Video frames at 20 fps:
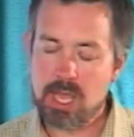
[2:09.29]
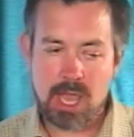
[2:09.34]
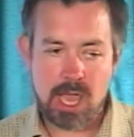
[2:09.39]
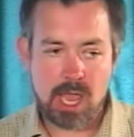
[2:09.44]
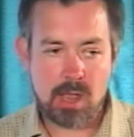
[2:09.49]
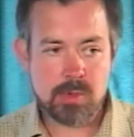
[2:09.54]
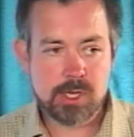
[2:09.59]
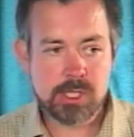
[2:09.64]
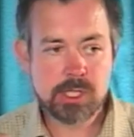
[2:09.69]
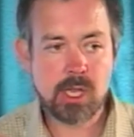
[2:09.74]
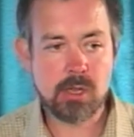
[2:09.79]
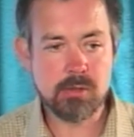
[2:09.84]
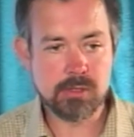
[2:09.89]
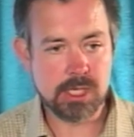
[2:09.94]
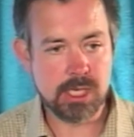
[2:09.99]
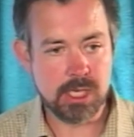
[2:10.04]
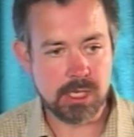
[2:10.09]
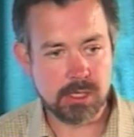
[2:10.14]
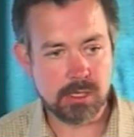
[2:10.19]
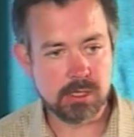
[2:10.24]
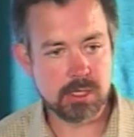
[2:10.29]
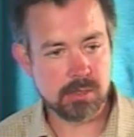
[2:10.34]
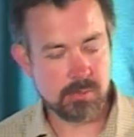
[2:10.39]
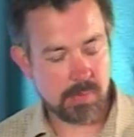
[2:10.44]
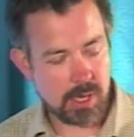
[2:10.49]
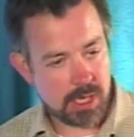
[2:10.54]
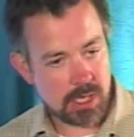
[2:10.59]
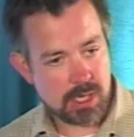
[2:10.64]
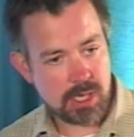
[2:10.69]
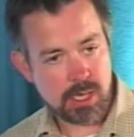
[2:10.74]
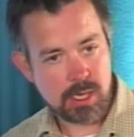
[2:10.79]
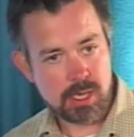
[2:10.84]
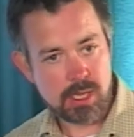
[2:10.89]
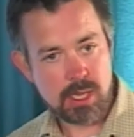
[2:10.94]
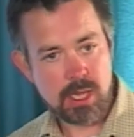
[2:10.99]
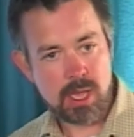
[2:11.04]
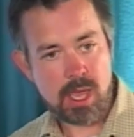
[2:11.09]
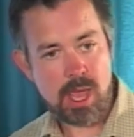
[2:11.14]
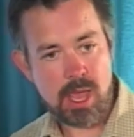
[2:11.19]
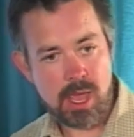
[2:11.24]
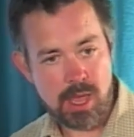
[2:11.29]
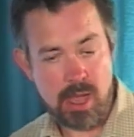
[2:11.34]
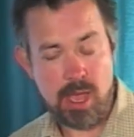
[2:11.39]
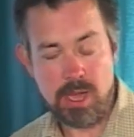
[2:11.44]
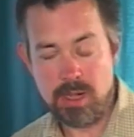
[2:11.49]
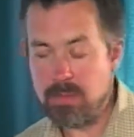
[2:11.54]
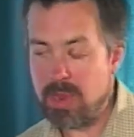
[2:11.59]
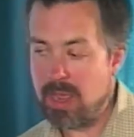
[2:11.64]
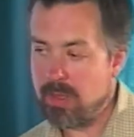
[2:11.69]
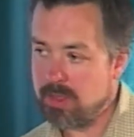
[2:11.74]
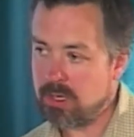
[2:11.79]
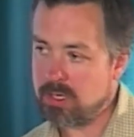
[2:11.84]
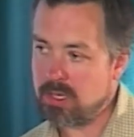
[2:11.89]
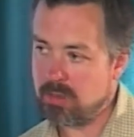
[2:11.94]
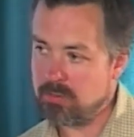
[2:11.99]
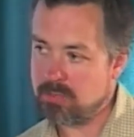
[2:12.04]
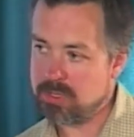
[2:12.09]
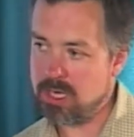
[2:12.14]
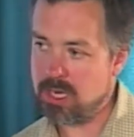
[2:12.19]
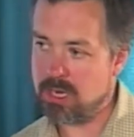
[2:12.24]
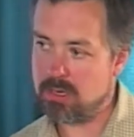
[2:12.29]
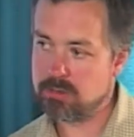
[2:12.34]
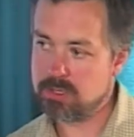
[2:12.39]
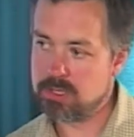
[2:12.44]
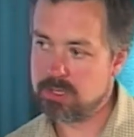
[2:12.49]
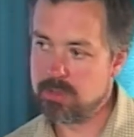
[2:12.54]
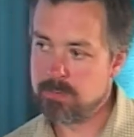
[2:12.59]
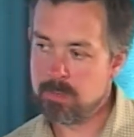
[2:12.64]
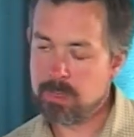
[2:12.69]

how much goes in to make an amount that comes out?